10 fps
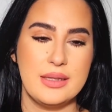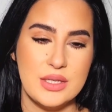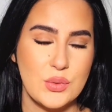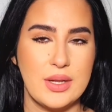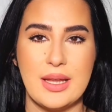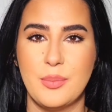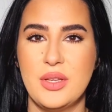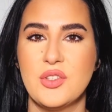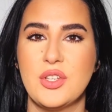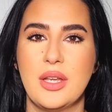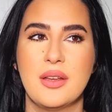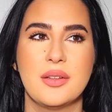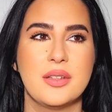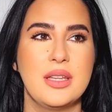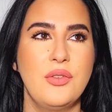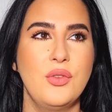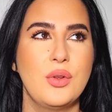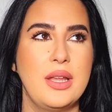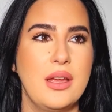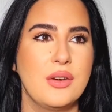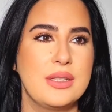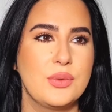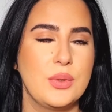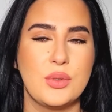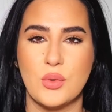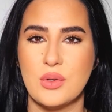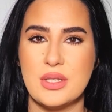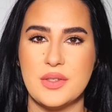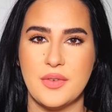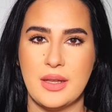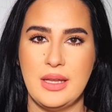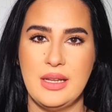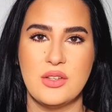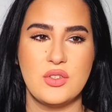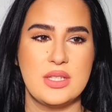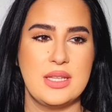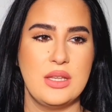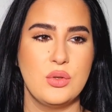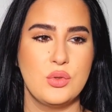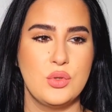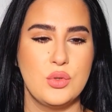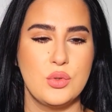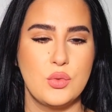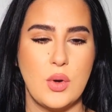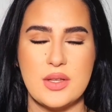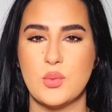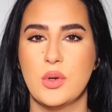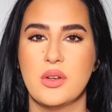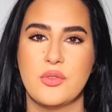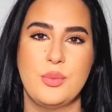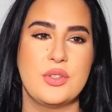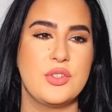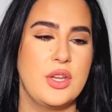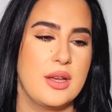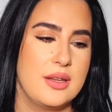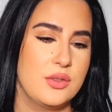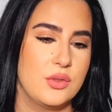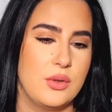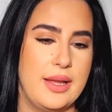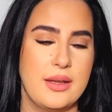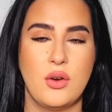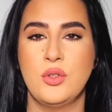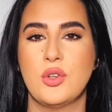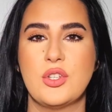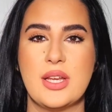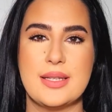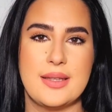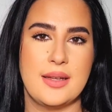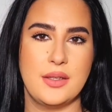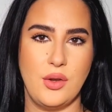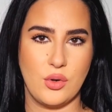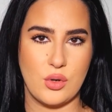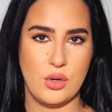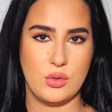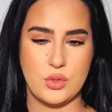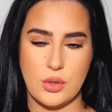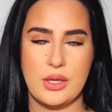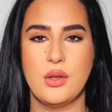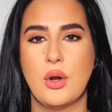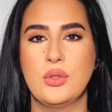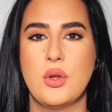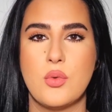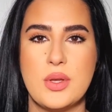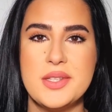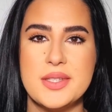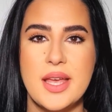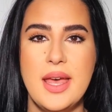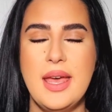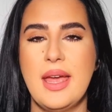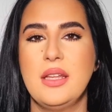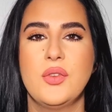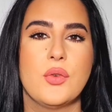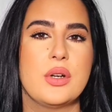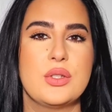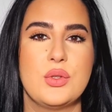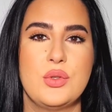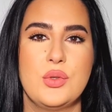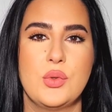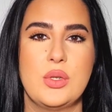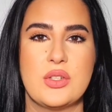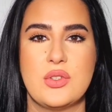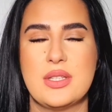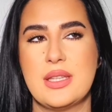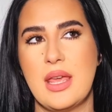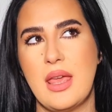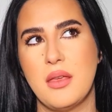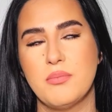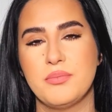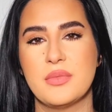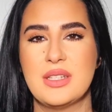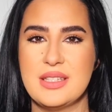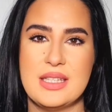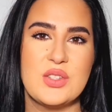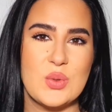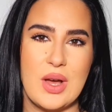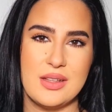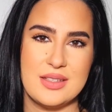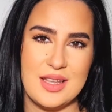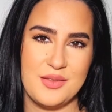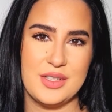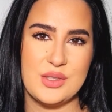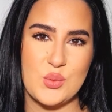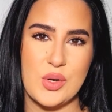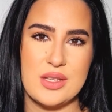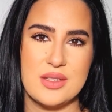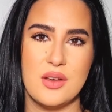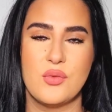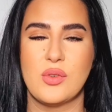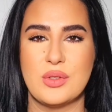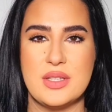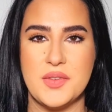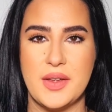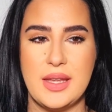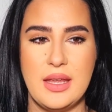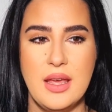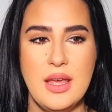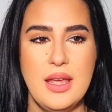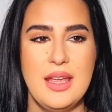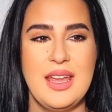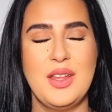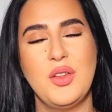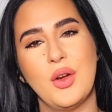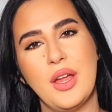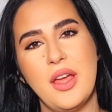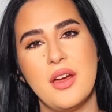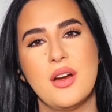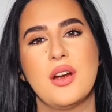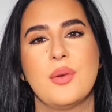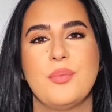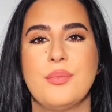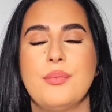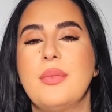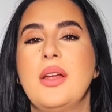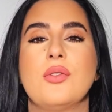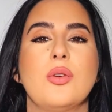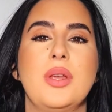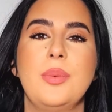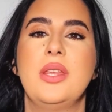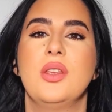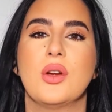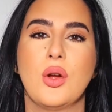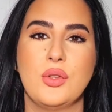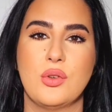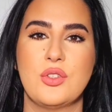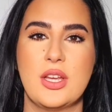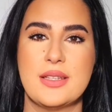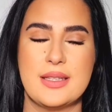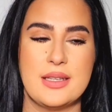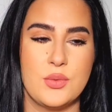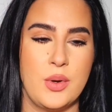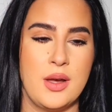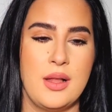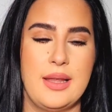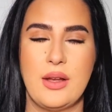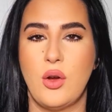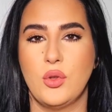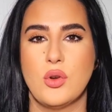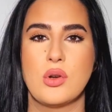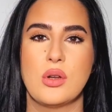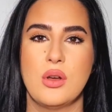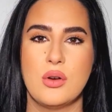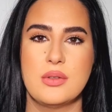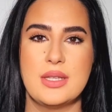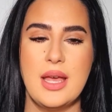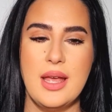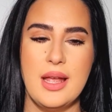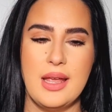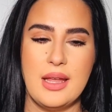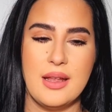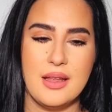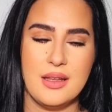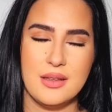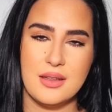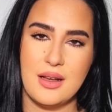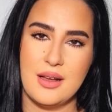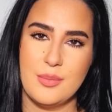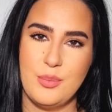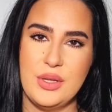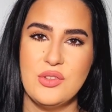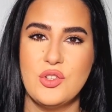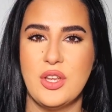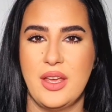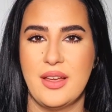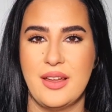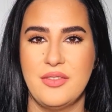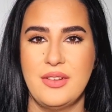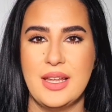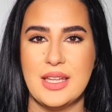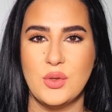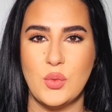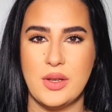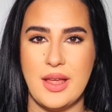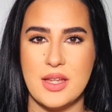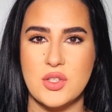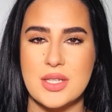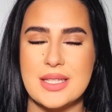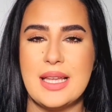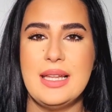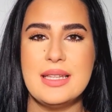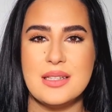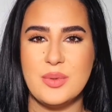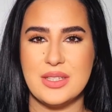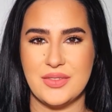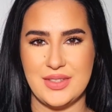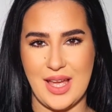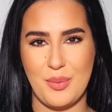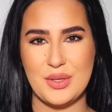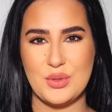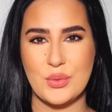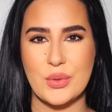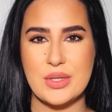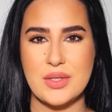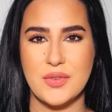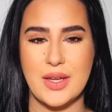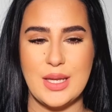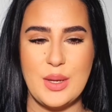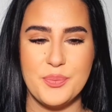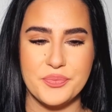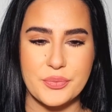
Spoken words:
this one, like Bin Sheikh, if you layer it with Roses Vanille, let's just say you do 1 spray of Bin Sheikh, I don't know, like on your chest, under your clothes, or here on your wrist. And if you were to do, let's just say, 6 to 7 sprays of Roses Vanille in your hair, I don't know, maybe here on your chest as well, like on your clothes, Bin Sheikh, I feel like it will add just a little bit of depth to Roses Vanille,